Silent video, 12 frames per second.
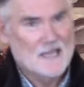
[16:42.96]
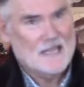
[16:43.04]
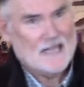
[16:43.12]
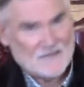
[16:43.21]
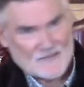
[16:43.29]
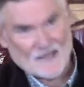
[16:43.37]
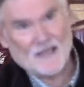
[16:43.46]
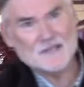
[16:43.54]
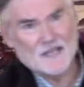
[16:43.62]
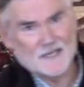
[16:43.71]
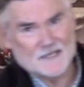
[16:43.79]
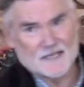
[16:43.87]
In that
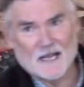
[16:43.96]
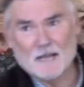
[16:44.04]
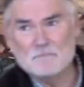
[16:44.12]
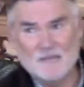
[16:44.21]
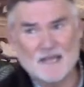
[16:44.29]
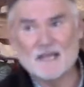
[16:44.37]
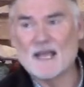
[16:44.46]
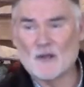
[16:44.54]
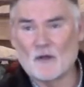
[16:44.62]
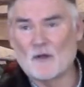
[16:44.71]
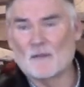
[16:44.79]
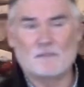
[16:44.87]
day and time, men had
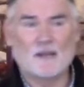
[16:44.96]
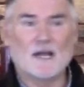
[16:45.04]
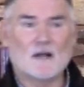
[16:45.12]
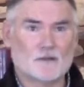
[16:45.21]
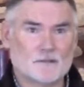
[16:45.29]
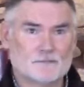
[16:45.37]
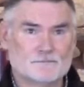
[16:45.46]
all the power.